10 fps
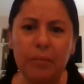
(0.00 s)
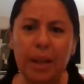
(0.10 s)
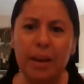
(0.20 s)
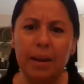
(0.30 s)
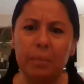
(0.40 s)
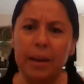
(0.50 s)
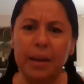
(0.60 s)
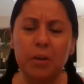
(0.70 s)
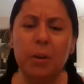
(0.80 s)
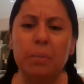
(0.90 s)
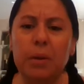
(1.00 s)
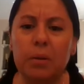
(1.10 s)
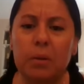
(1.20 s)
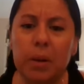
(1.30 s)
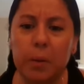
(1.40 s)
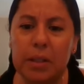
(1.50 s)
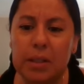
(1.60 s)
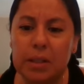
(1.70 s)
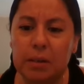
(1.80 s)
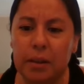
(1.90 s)
and Megan, you might be the only one
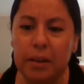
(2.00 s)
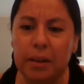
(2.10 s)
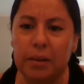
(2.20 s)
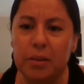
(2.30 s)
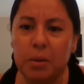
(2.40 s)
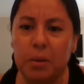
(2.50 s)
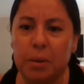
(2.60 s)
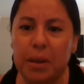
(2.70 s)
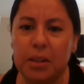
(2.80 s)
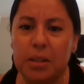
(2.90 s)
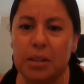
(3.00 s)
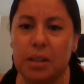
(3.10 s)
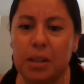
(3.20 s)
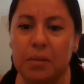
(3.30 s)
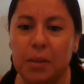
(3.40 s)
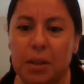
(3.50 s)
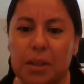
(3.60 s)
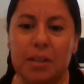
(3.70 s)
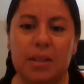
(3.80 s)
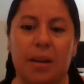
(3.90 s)
still on here, so I might just give you
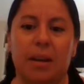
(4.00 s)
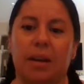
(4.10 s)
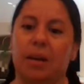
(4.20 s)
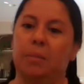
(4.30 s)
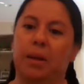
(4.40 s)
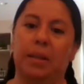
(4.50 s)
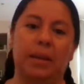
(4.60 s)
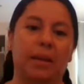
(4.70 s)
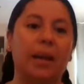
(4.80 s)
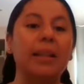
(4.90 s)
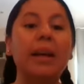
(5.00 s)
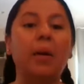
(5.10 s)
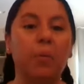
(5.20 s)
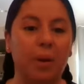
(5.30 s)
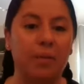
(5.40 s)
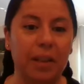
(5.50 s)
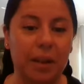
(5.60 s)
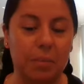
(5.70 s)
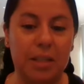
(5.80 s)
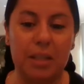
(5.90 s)
this. I think I will. I feel like
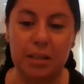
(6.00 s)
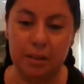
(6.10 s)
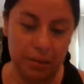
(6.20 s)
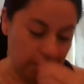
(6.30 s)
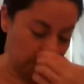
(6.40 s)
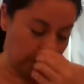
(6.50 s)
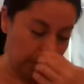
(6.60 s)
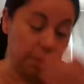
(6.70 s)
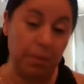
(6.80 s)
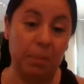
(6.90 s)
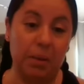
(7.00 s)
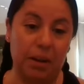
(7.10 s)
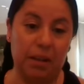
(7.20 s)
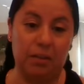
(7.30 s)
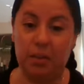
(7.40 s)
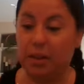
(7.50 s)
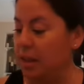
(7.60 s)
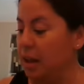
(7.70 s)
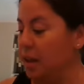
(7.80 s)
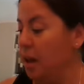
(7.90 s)
I'm teasing you, so I'm gonna give you this.
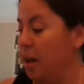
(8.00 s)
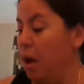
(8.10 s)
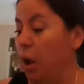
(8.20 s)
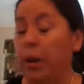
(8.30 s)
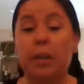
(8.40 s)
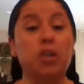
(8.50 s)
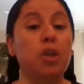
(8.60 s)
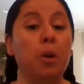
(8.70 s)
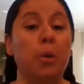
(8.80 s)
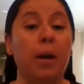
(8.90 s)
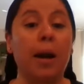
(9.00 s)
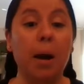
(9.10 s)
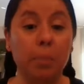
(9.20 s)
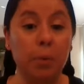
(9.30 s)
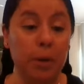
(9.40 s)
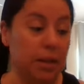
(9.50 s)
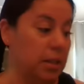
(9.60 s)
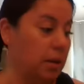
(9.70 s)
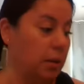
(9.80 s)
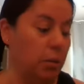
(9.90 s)
Okay, so a couple weeks
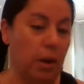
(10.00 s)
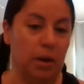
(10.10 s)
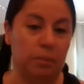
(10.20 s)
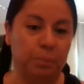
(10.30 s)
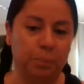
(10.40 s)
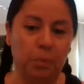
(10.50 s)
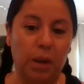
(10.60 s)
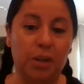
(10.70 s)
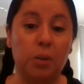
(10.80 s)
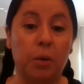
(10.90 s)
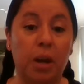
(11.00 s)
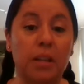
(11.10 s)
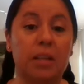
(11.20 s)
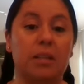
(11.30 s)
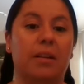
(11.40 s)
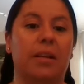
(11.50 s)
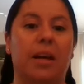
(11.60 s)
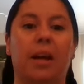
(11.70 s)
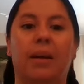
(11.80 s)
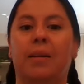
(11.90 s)
ago, actually when all this started,
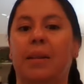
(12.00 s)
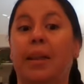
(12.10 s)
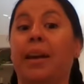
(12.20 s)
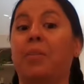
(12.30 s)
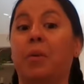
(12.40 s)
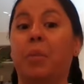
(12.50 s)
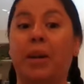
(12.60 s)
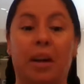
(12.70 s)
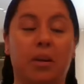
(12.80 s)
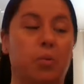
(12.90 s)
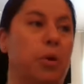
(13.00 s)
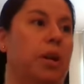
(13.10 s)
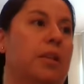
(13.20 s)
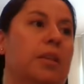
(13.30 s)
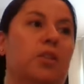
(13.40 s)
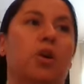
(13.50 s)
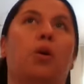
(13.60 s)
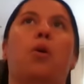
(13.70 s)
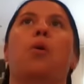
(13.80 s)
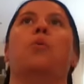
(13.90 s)
I, like everybody else, went on this
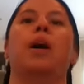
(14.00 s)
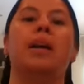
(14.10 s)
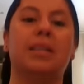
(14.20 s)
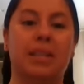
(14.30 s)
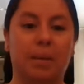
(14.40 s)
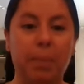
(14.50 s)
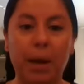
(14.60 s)
crazy bake,